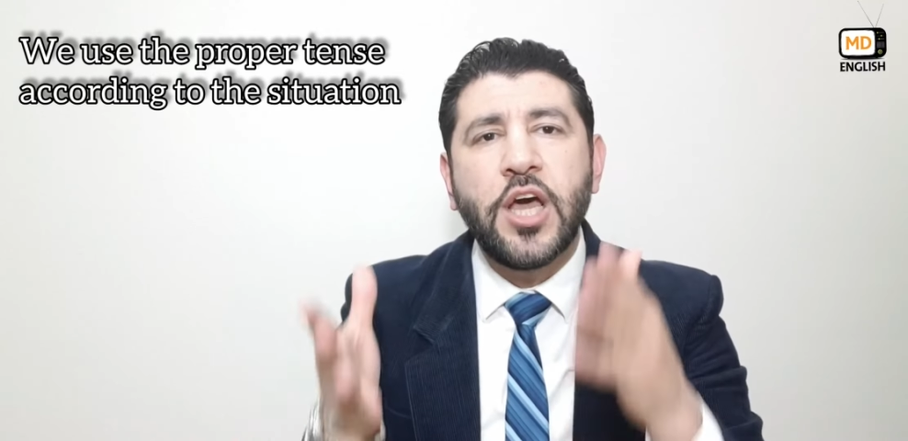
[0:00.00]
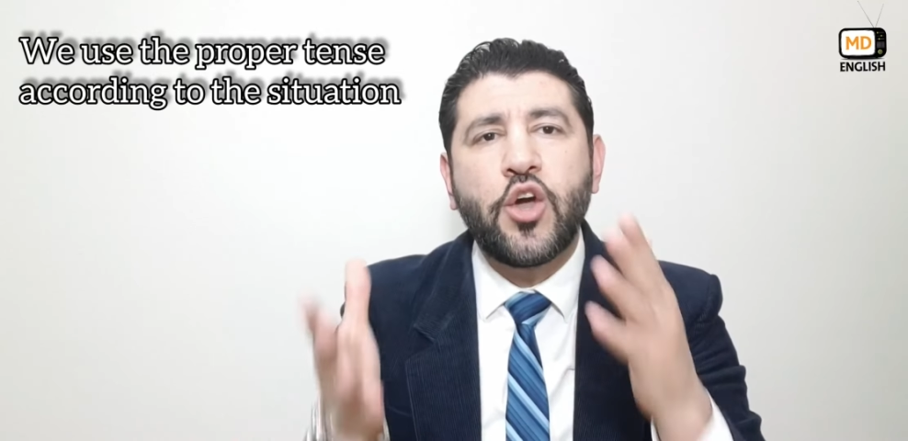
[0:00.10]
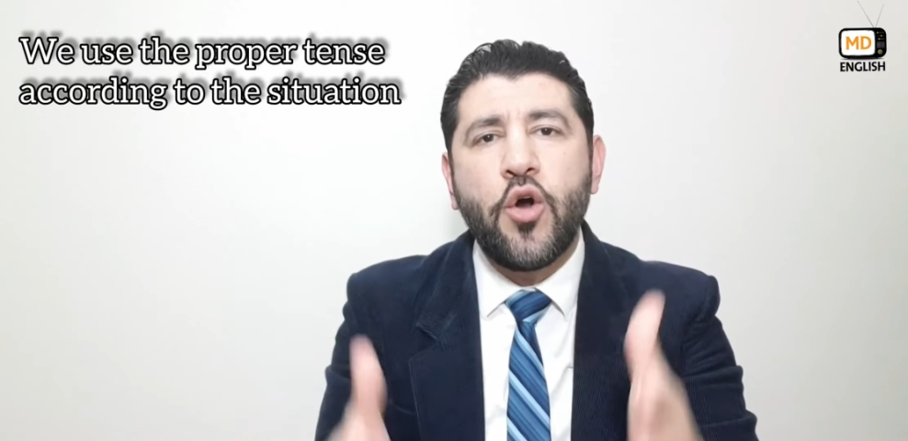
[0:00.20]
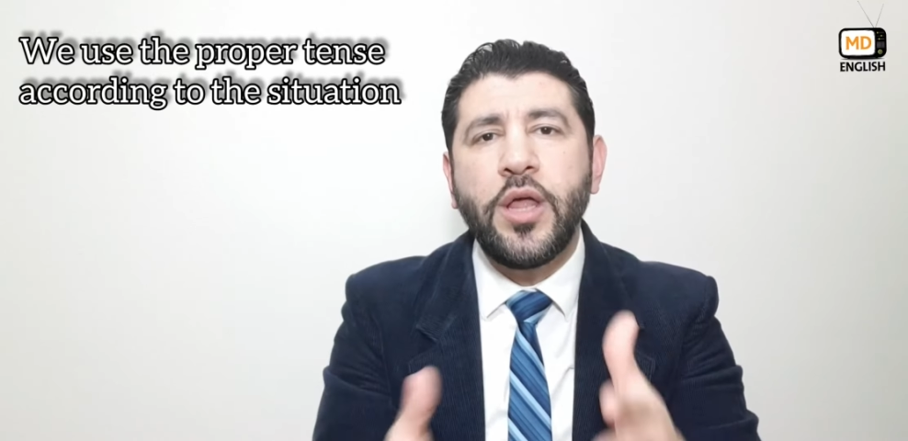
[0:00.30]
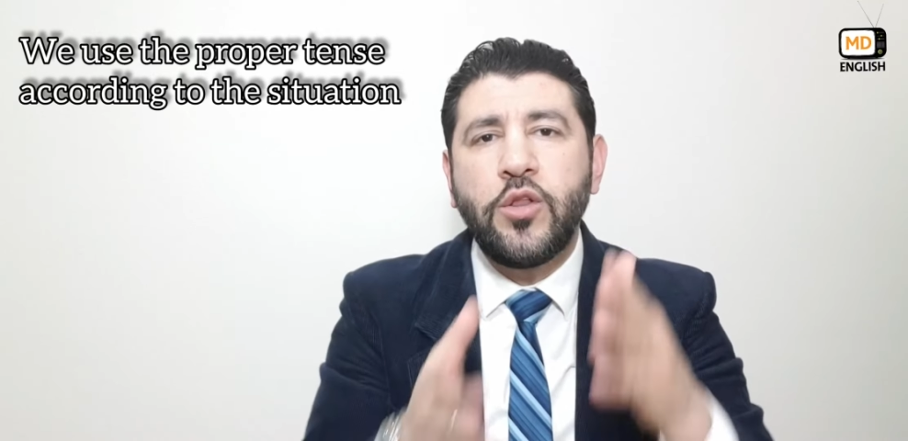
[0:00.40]

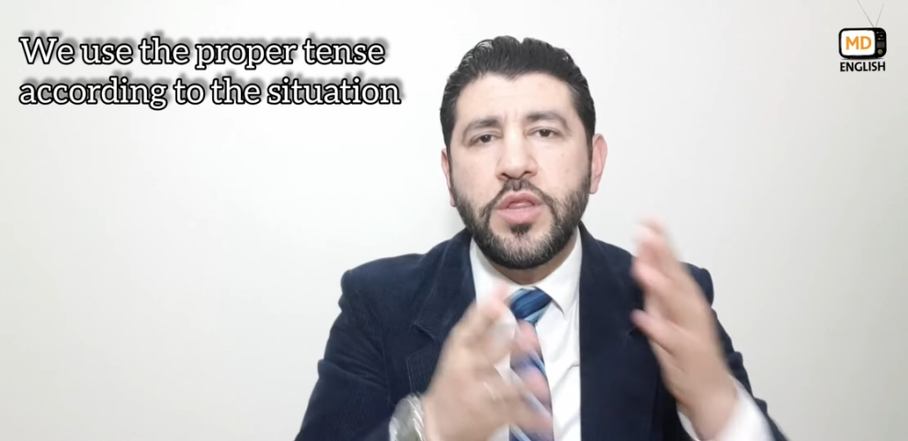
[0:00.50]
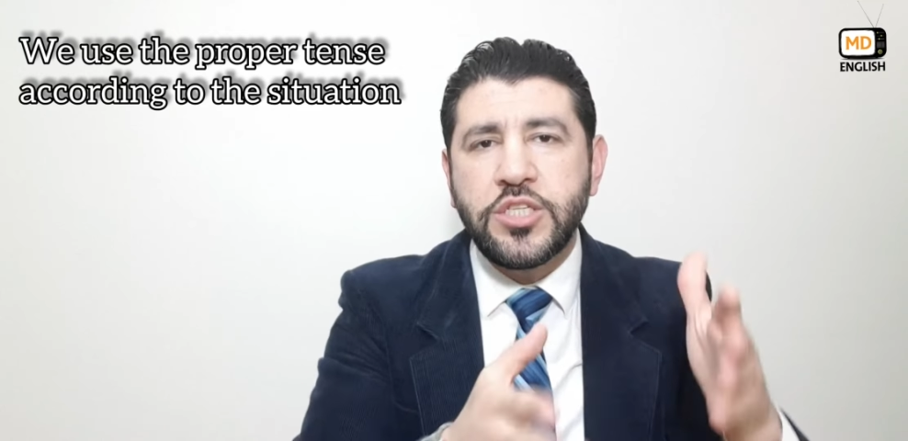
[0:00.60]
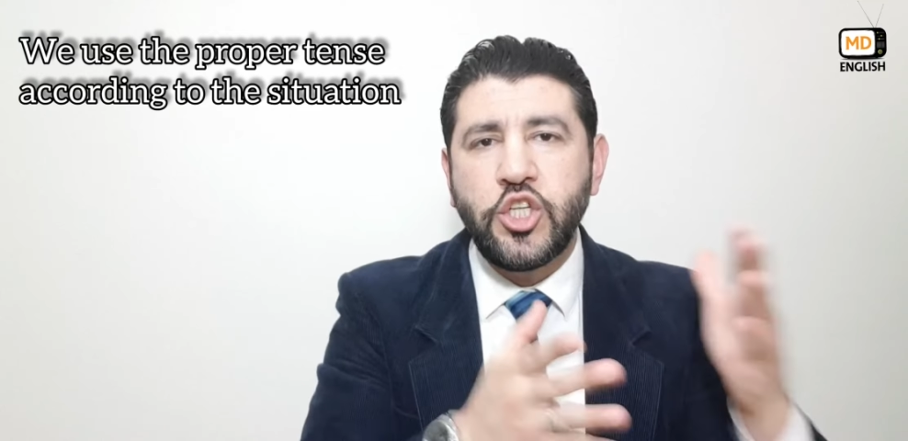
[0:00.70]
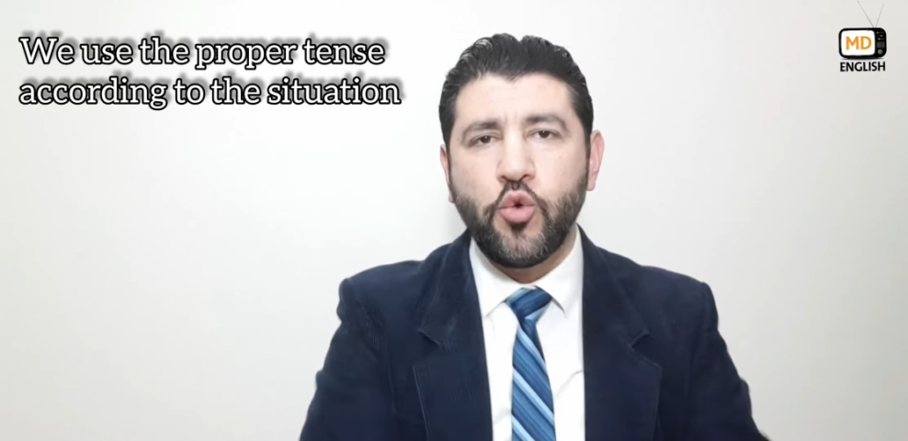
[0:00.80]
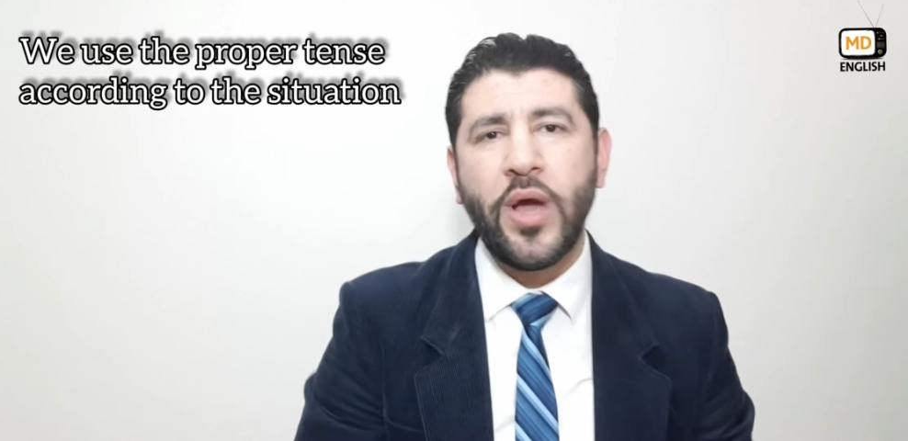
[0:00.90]
according to the
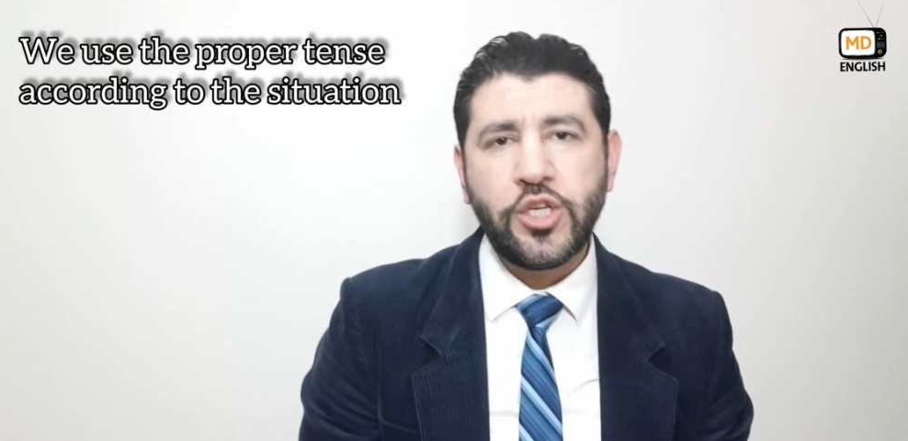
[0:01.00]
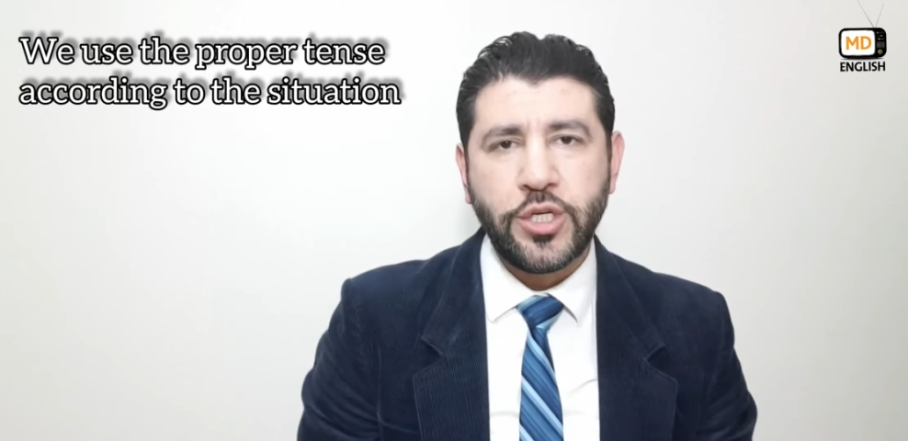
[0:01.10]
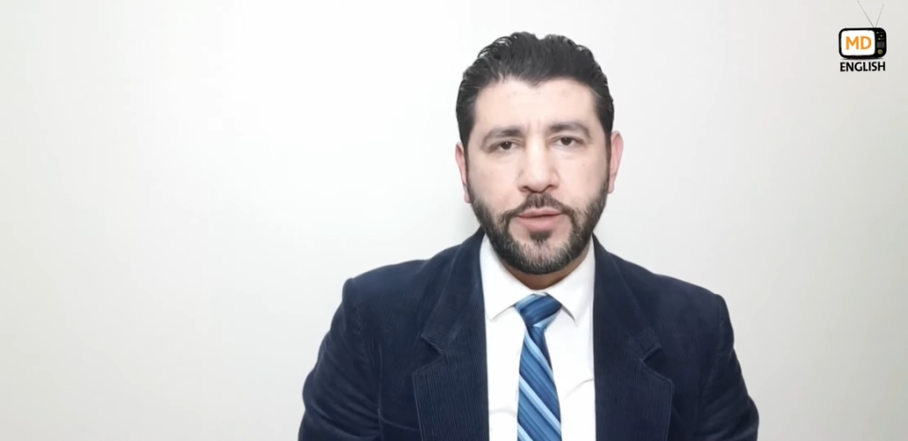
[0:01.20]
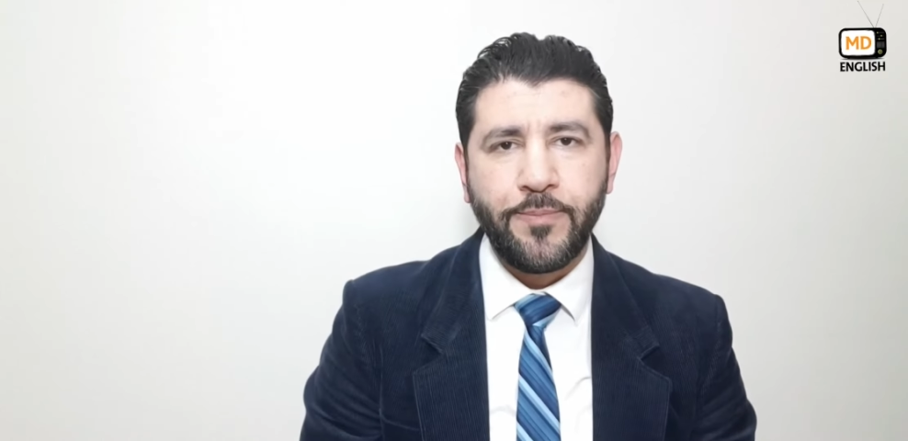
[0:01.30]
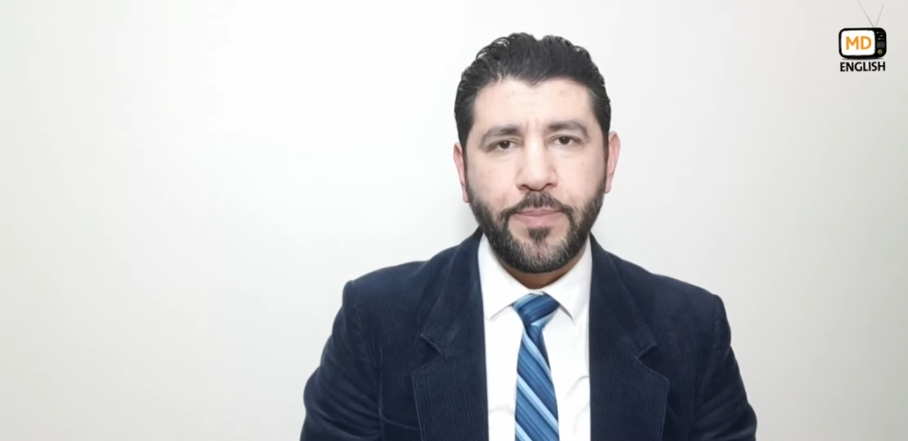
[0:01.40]

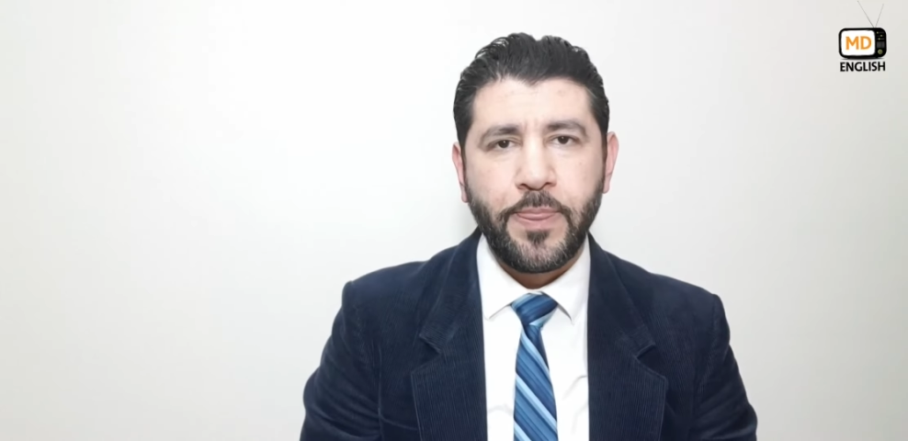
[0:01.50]
situation,